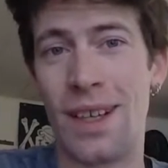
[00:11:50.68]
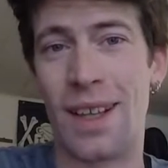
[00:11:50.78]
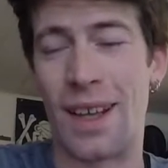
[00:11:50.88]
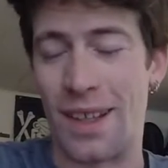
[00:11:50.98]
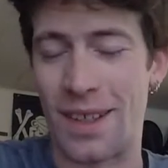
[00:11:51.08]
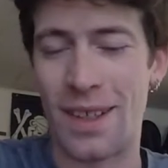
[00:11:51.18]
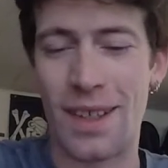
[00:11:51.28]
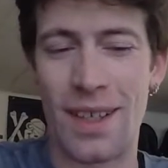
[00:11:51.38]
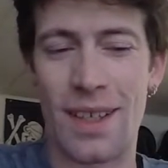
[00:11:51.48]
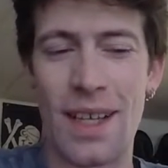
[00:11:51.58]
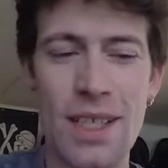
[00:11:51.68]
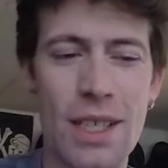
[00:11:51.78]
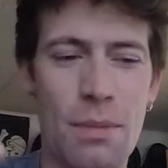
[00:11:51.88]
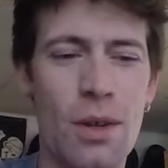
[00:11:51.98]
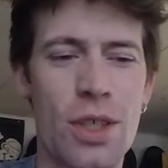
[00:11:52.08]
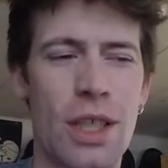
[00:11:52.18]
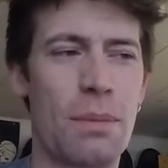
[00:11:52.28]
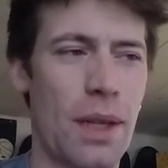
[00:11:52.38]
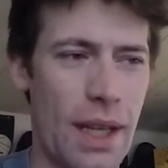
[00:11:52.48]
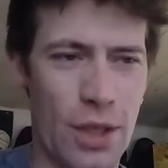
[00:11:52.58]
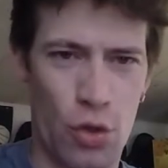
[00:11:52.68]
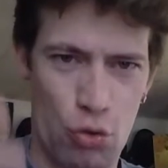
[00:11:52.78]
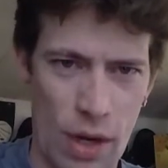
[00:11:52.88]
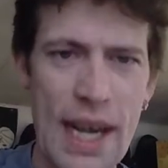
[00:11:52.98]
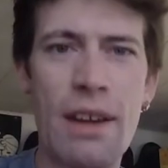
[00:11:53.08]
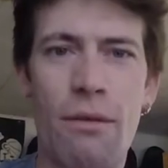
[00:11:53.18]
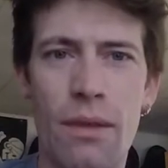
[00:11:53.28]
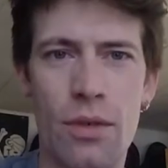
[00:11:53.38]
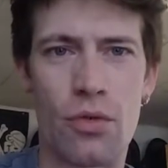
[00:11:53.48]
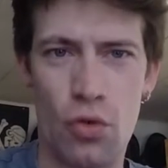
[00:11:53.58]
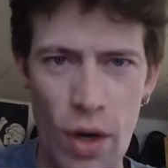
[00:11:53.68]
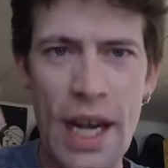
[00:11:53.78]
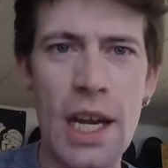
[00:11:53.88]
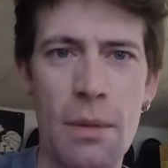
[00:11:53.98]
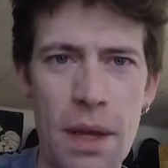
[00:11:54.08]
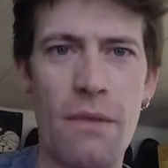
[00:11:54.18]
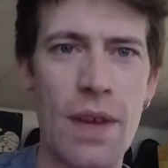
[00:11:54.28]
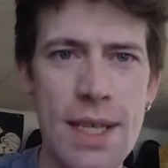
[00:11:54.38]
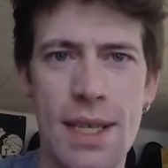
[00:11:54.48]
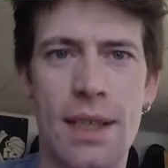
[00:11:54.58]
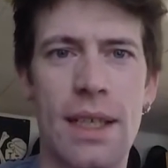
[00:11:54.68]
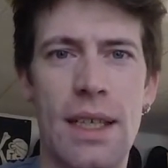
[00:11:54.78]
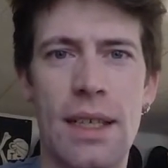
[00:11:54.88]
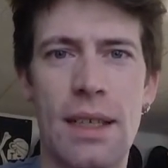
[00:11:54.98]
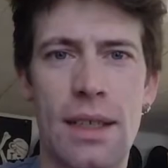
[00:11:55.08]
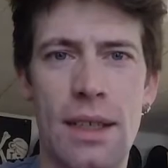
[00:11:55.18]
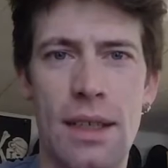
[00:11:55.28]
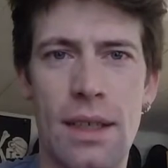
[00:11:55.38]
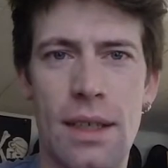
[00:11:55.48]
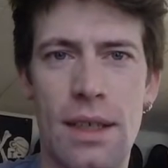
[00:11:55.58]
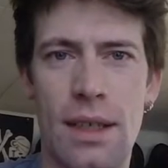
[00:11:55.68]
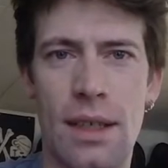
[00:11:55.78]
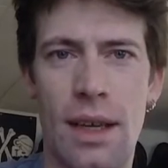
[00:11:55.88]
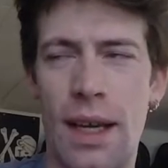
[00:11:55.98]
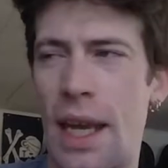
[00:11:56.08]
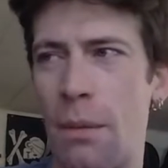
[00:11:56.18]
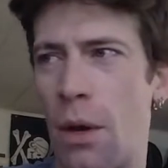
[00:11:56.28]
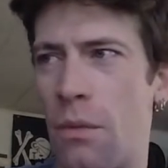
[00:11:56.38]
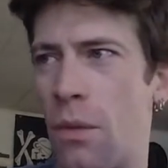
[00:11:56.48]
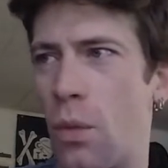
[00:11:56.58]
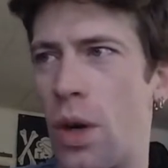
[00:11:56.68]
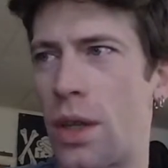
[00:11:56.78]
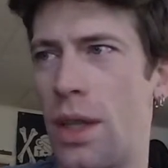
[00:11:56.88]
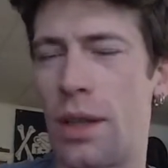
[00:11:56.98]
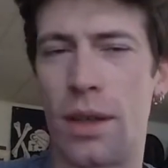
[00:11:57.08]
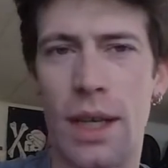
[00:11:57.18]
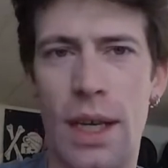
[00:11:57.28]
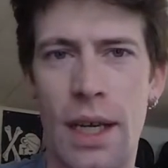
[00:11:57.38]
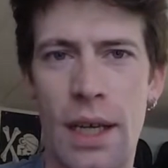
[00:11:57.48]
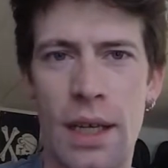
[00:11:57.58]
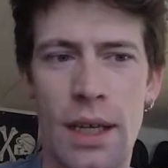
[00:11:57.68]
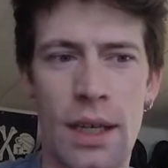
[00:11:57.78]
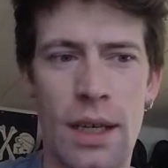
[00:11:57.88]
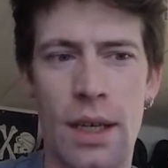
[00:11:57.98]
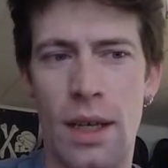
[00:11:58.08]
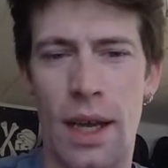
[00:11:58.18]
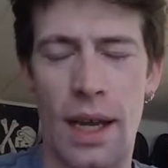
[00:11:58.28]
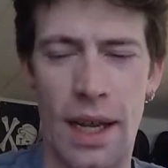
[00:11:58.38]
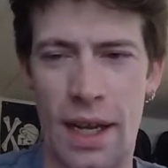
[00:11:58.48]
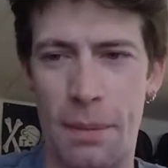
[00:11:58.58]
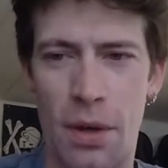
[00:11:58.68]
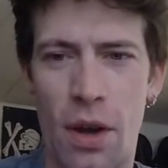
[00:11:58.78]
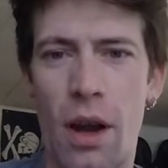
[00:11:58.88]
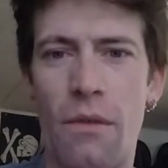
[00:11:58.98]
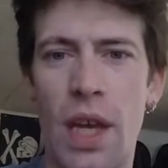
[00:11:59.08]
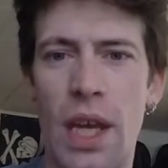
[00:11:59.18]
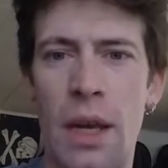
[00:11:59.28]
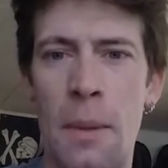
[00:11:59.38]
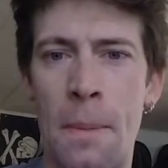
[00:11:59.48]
like, not just emotionally, but like drained drained me physically. I came home from work the other day. I got a cup of coffee.